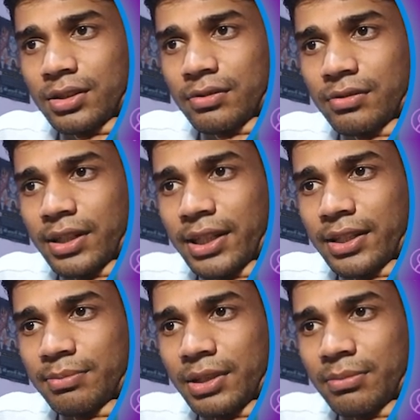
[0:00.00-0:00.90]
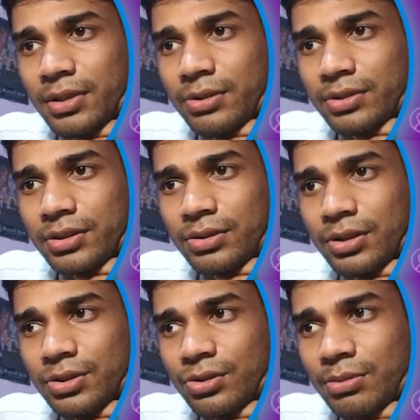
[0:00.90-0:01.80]
why my mouse is
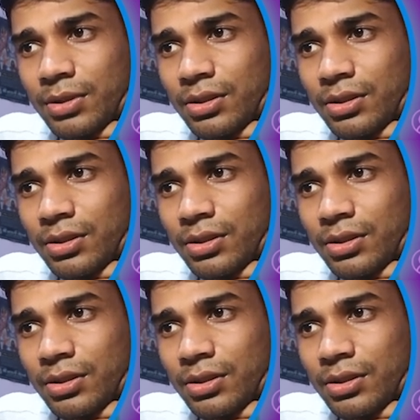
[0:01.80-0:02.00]
not showing me?